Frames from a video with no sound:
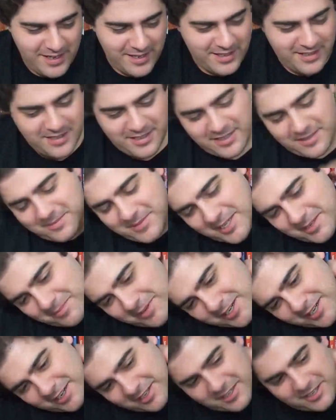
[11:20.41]
oh man,
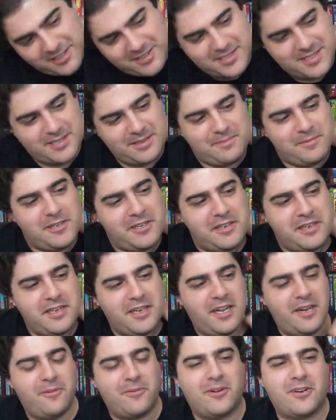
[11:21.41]
my neck hurts. I've been
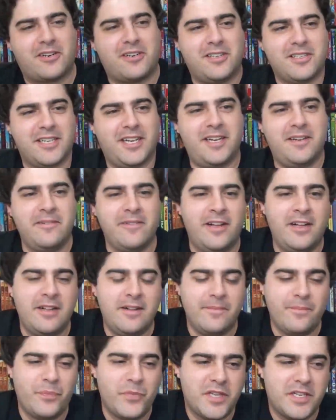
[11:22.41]
at work all day.
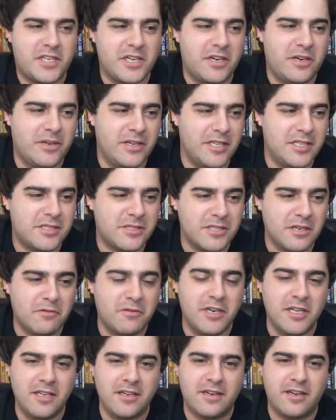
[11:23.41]
So this is a
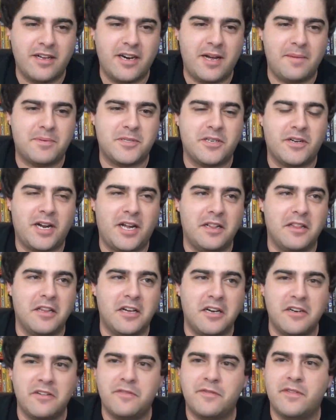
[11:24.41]
really good episode. I
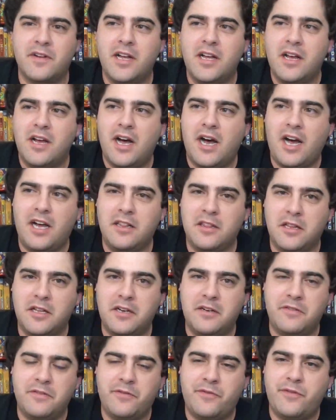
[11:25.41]
love
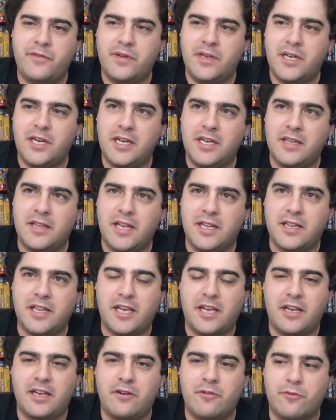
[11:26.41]
that
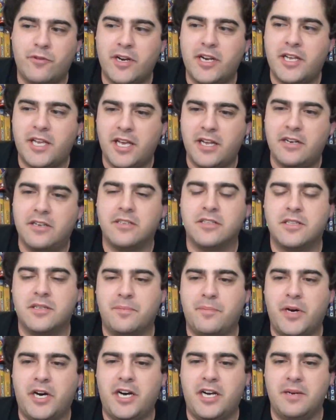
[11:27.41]
they rekindled the
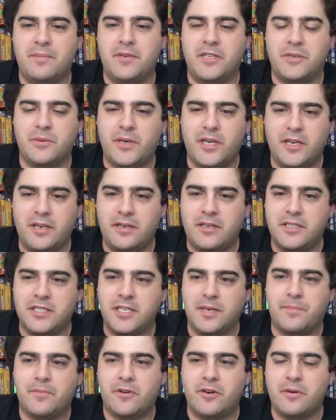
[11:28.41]
bond between
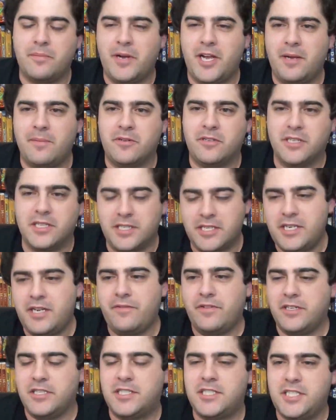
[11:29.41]
Dipper and Mabel, and
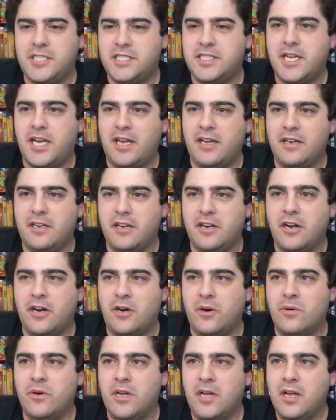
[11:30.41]
even she said, you
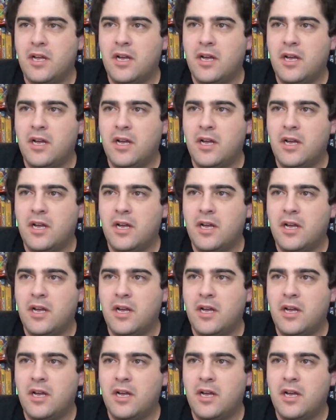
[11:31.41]
know,